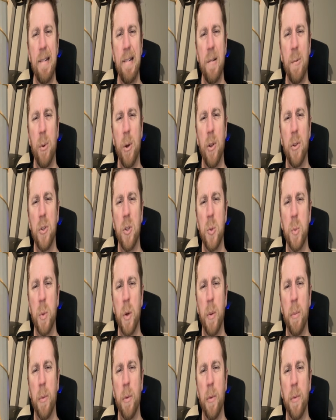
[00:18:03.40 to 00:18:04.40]
What else is
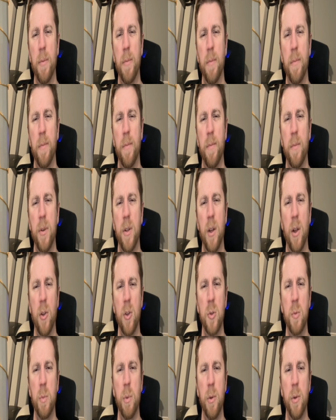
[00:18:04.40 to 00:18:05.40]
purple?
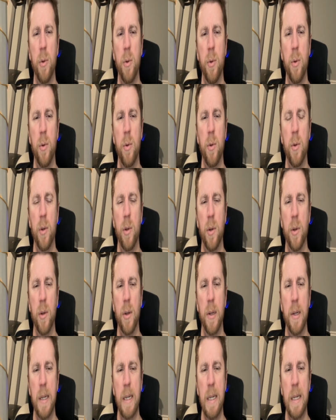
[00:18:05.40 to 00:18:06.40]
Dell's blue.
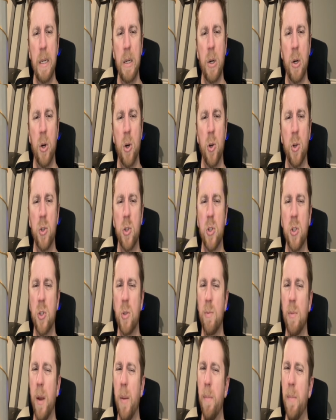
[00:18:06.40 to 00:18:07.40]

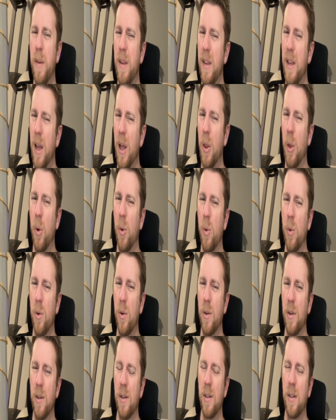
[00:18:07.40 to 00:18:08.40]
Hertz might be yellow.
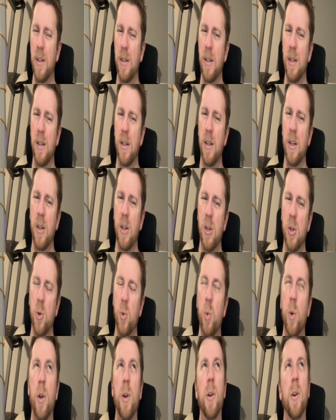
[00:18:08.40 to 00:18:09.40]

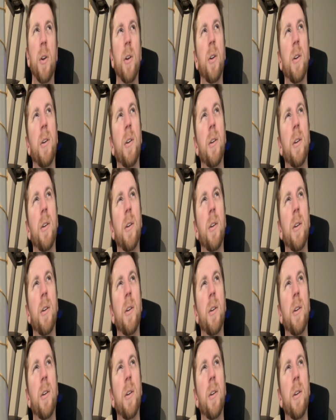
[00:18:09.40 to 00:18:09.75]
Twitter.